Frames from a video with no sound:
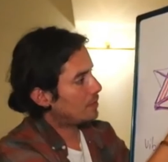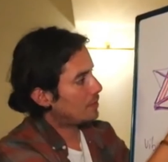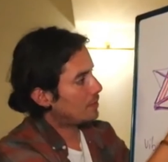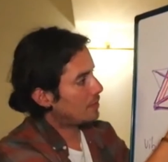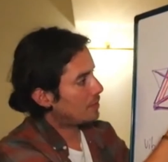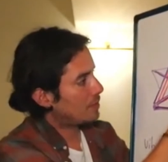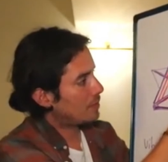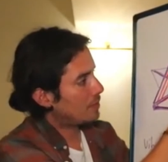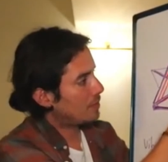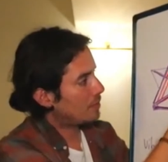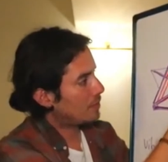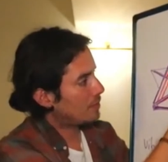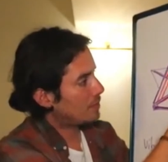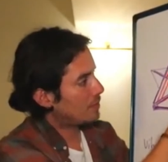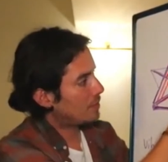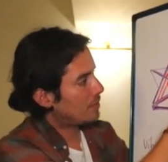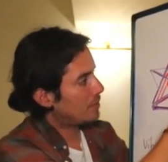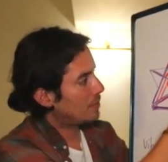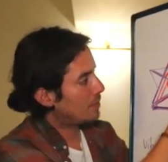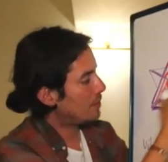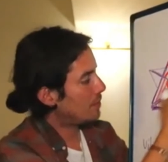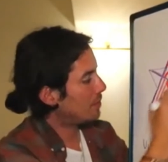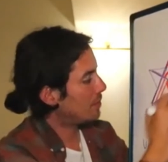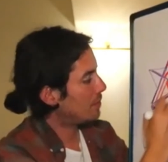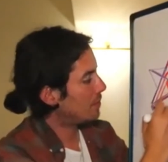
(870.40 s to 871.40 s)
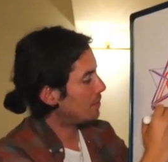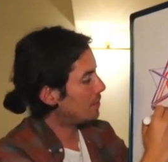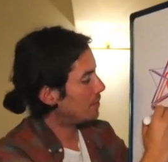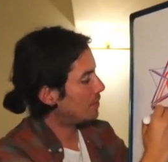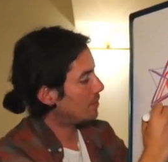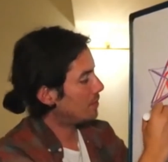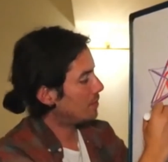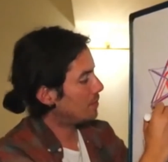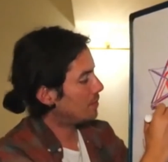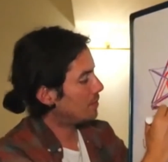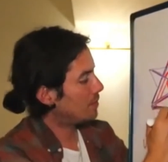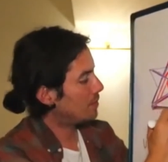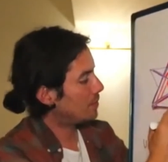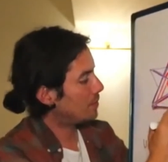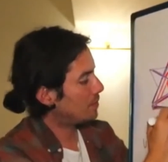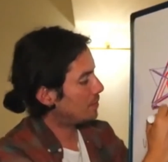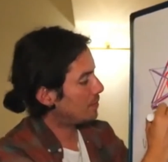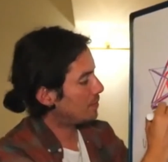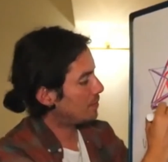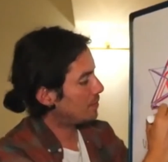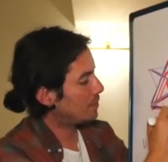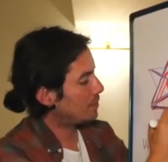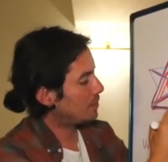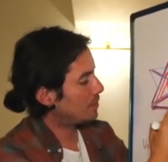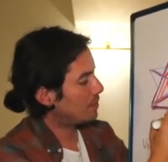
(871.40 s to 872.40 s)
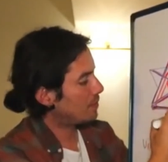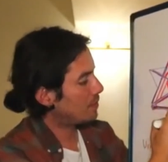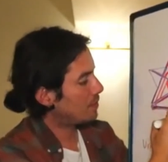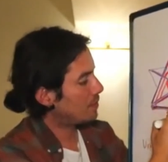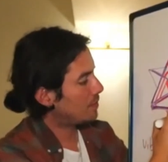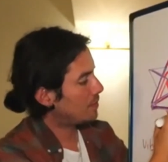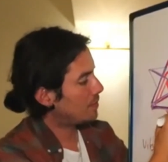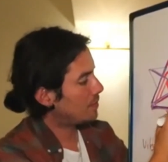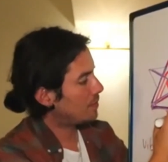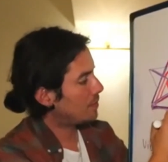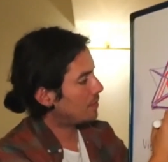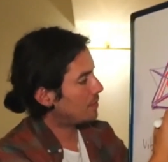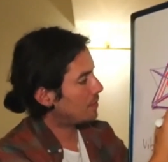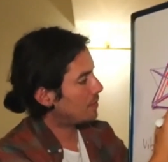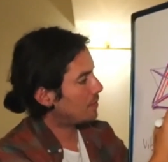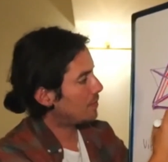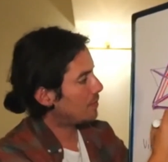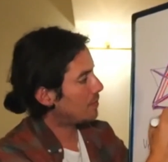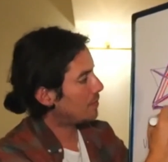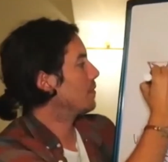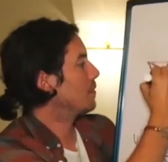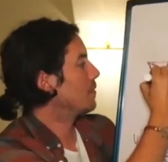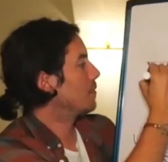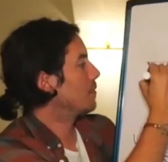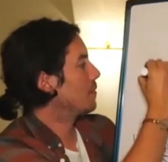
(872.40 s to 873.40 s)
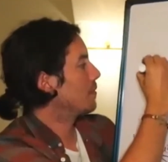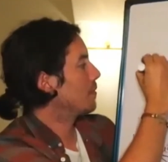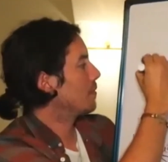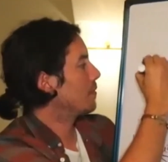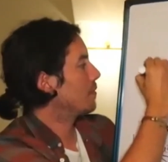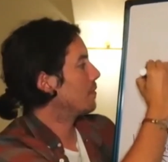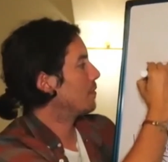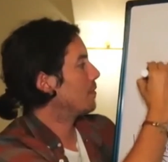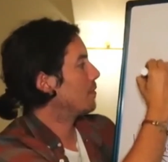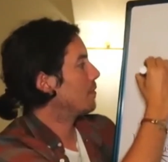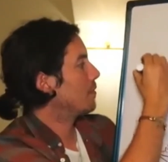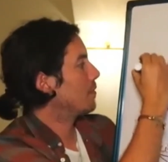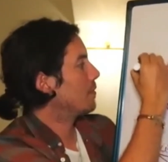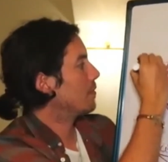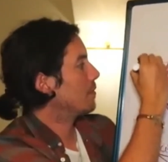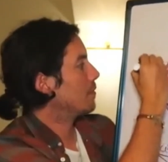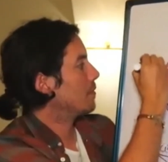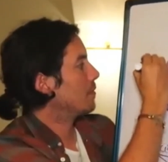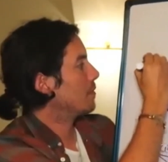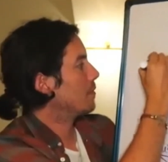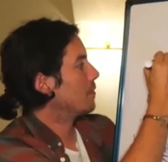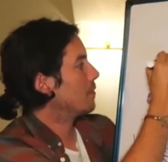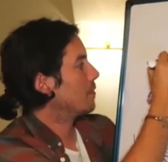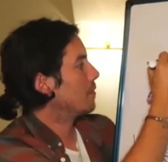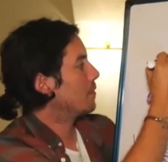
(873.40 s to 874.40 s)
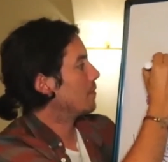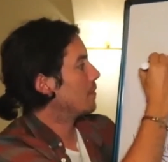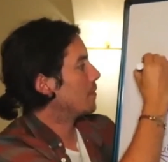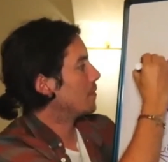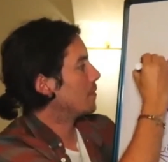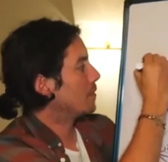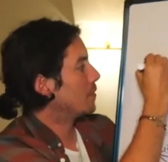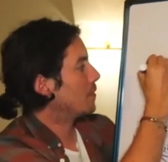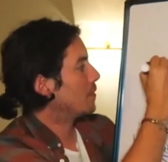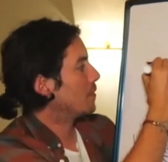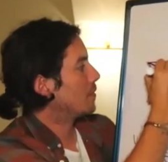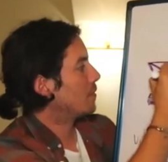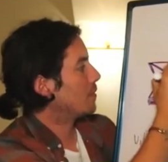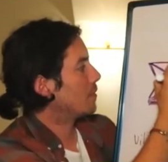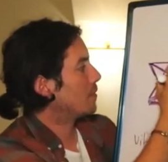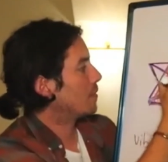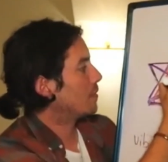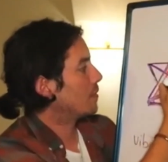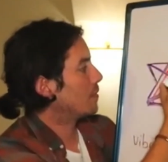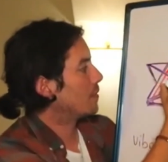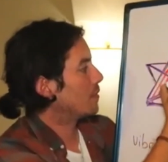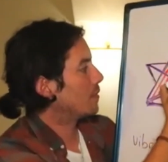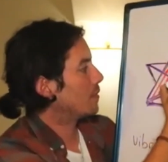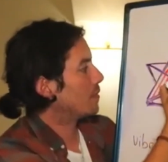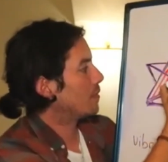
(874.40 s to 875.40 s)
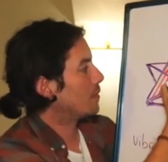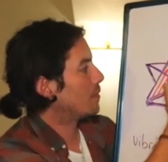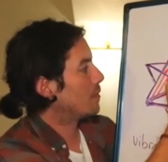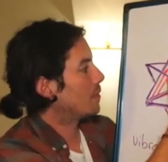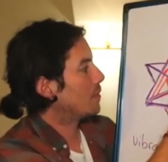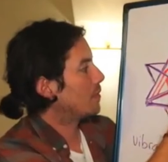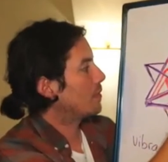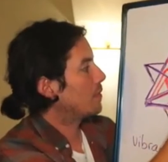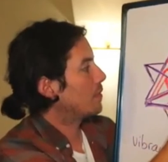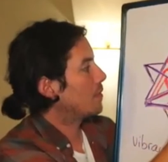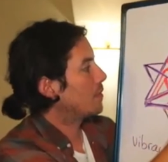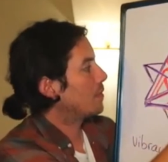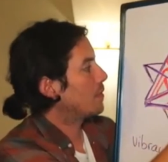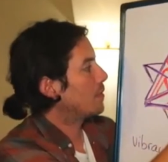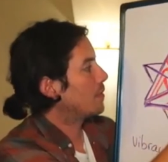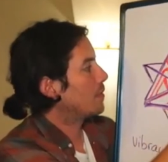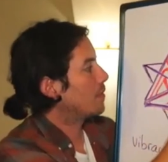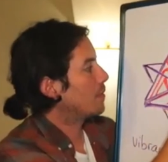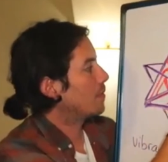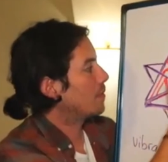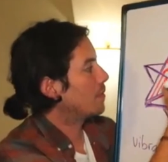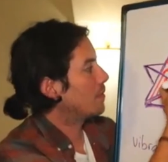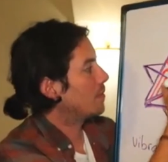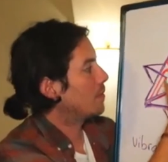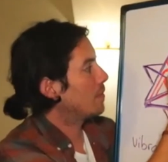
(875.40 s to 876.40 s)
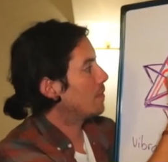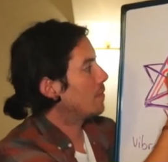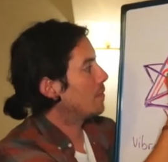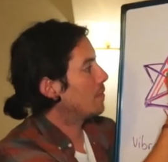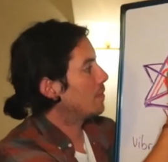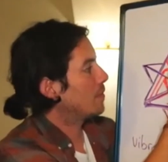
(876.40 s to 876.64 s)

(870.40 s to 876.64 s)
(silence)